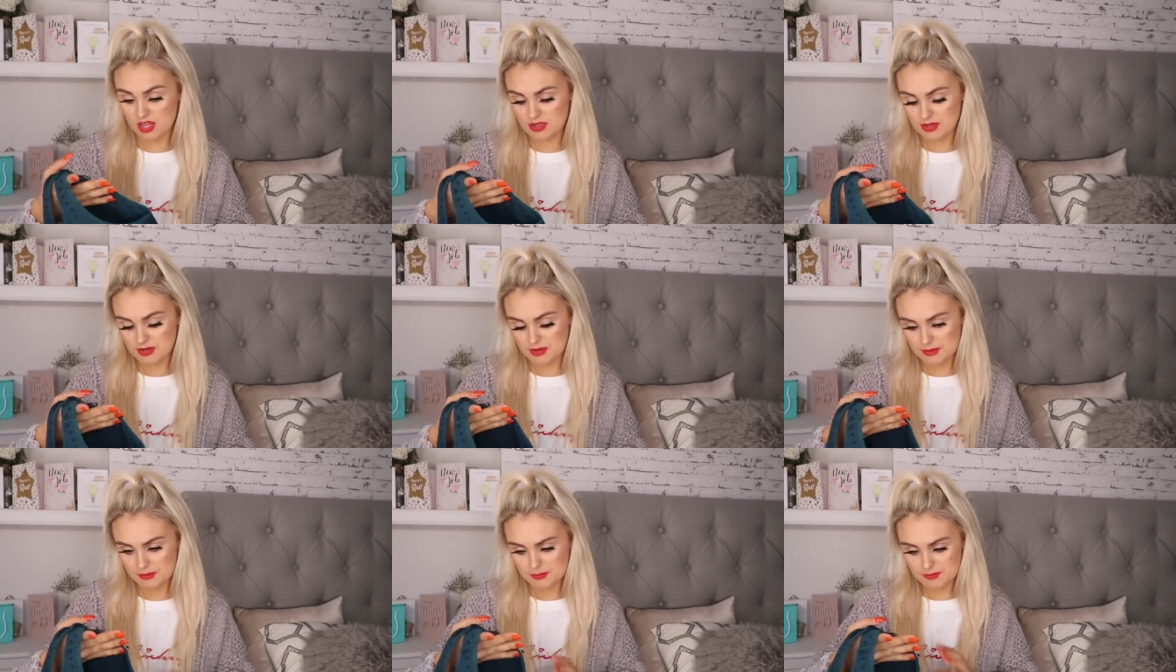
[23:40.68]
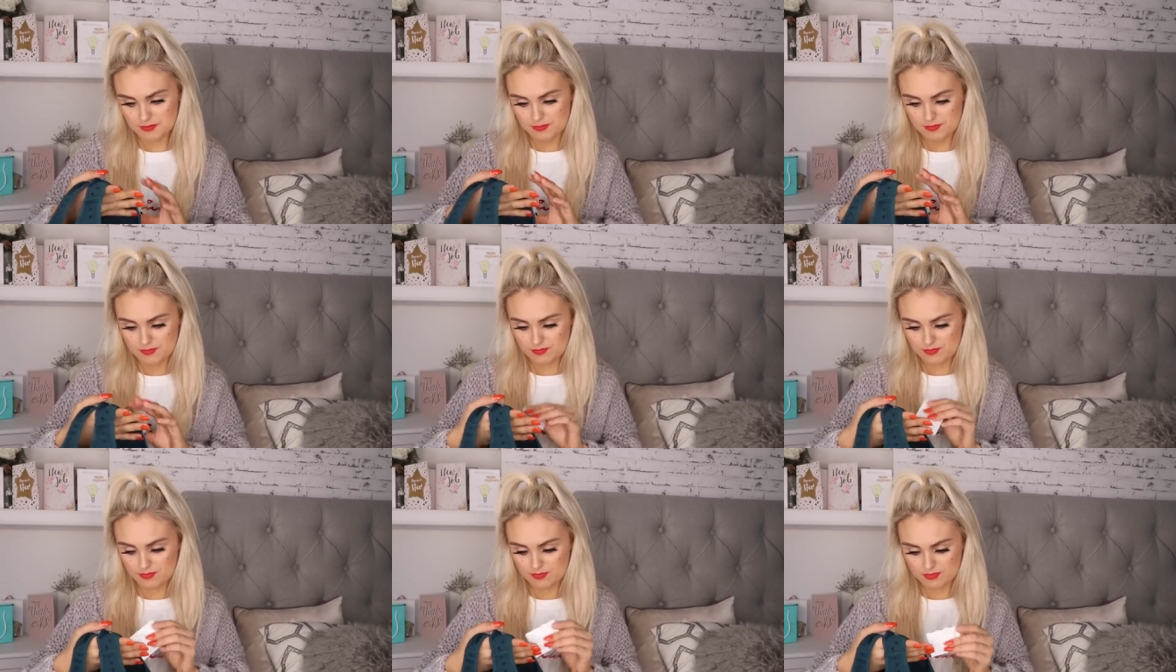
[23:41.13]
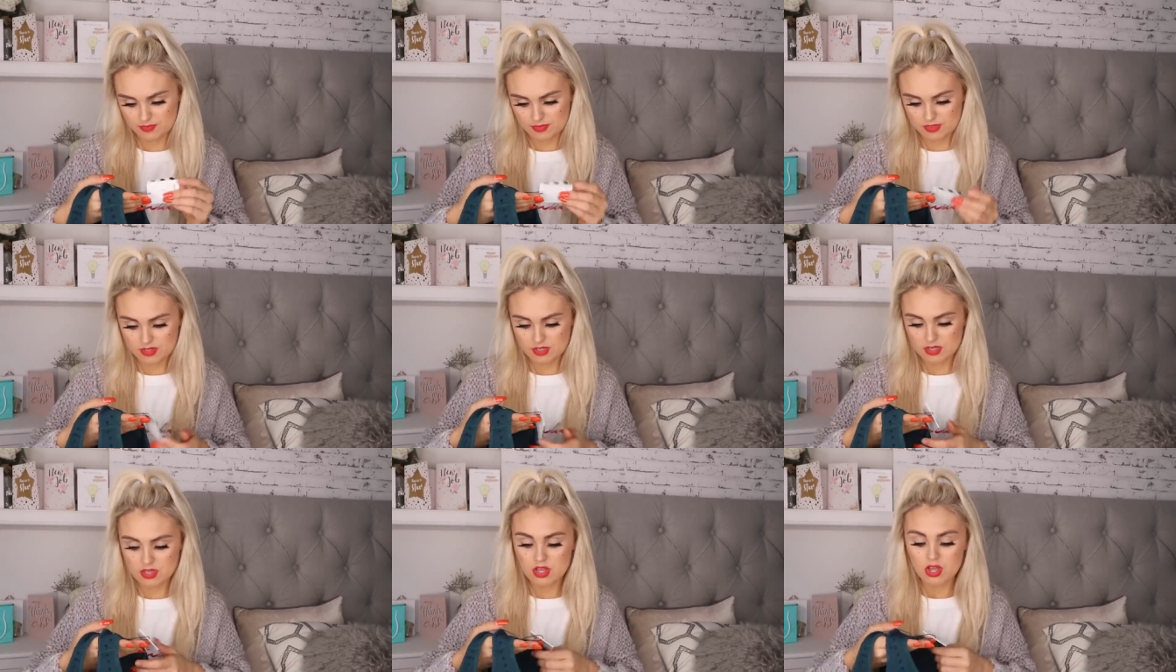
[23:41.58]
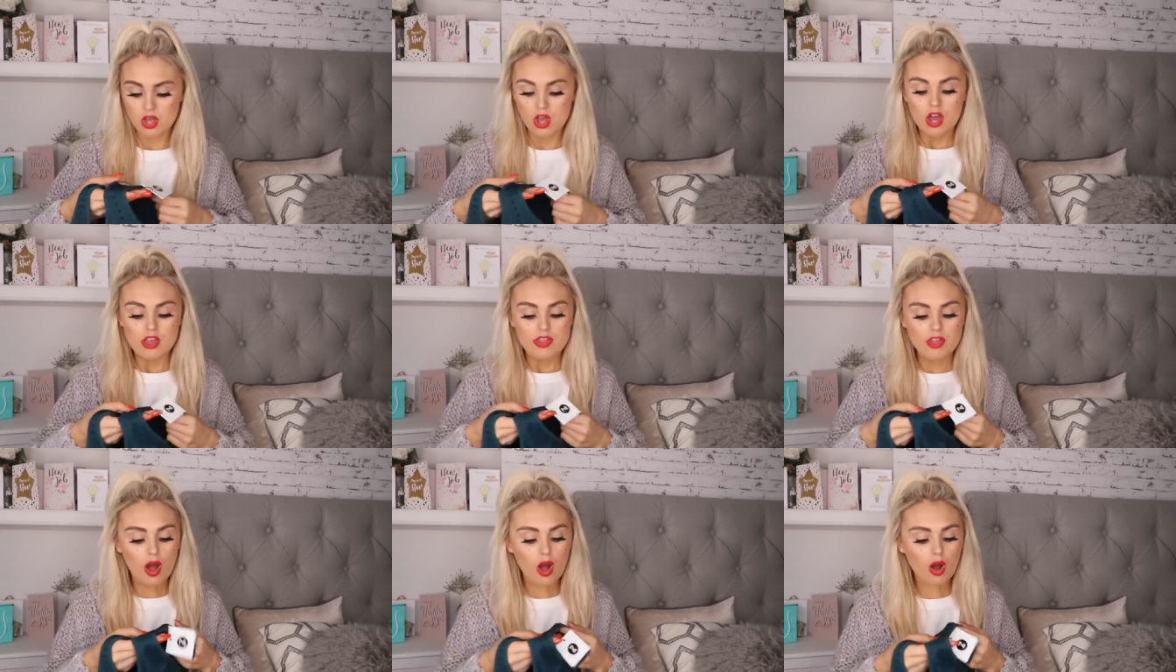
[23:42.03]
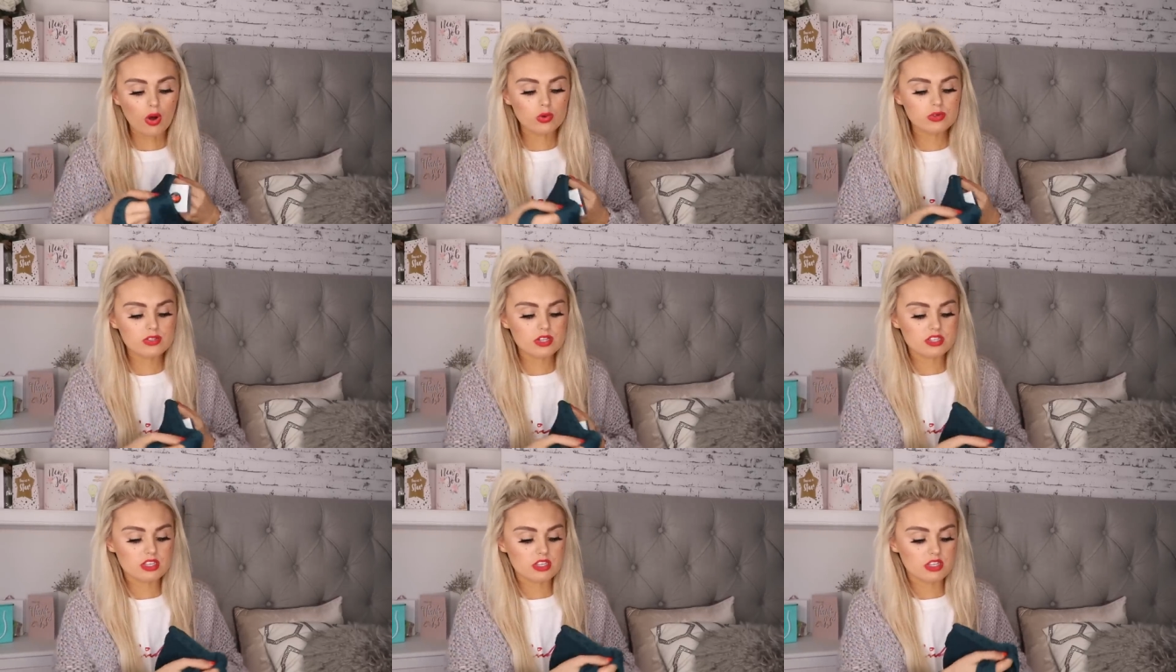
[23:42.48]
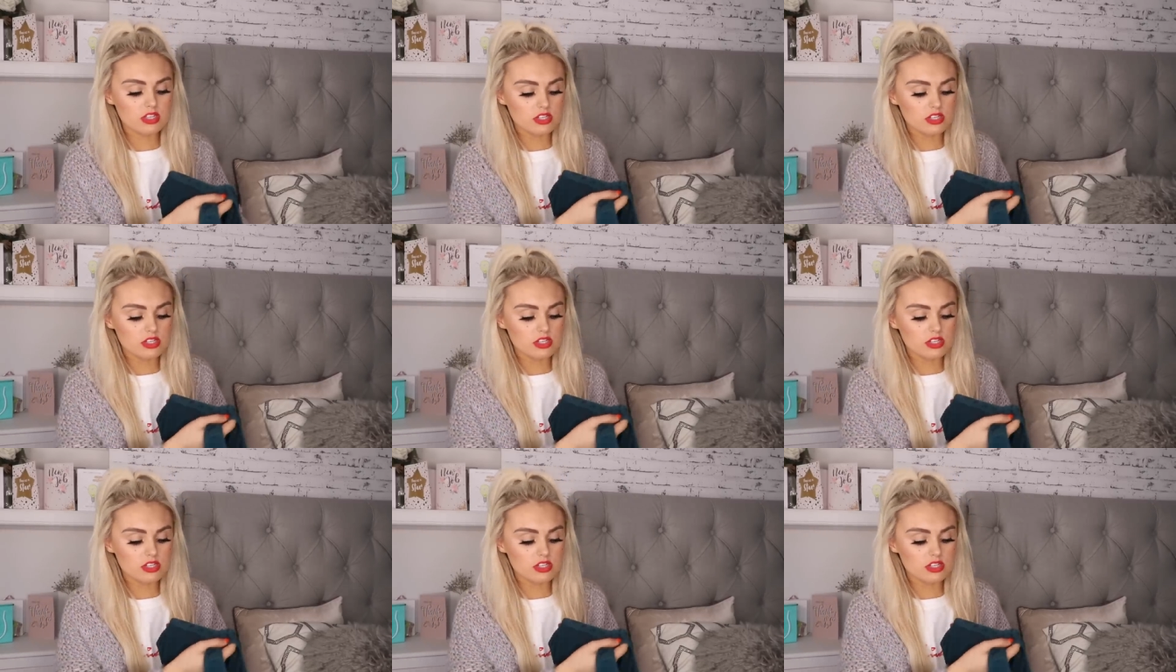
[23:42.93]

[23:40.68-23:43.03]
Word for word: holes are very unusual, The holes they? are so